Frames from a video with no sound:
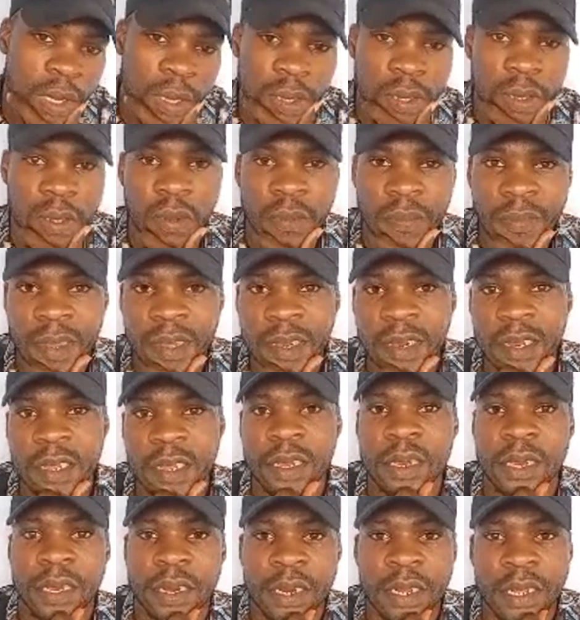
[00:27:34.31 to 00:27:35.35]
You made the
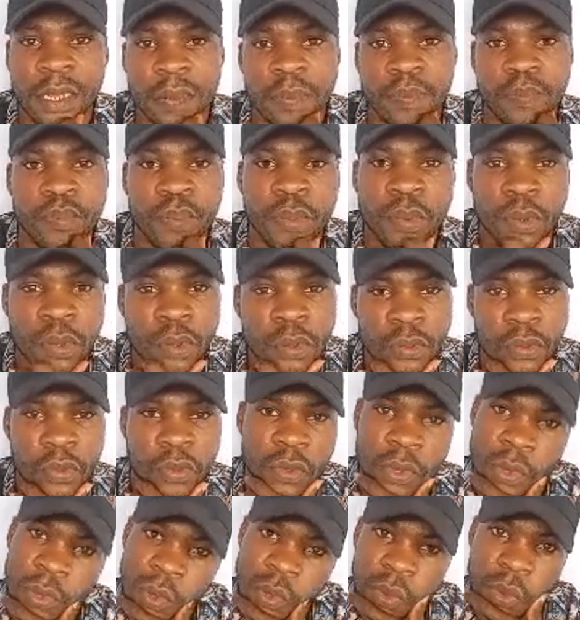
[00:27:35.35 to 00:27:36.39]
cripple
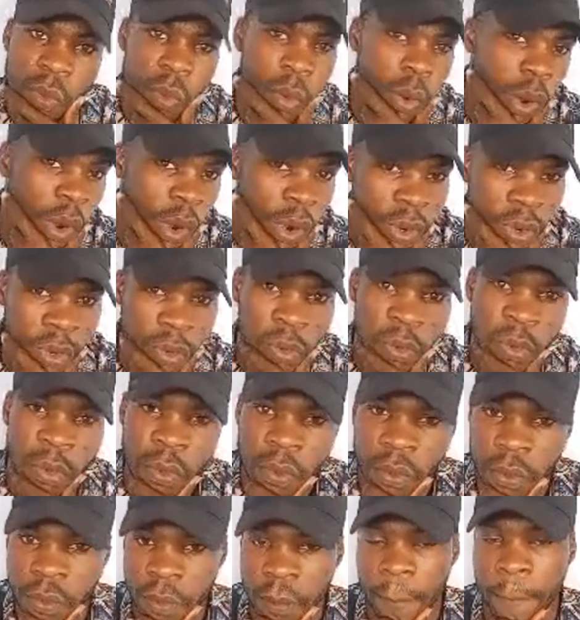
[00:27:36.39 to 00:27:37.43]
to walk. Oh.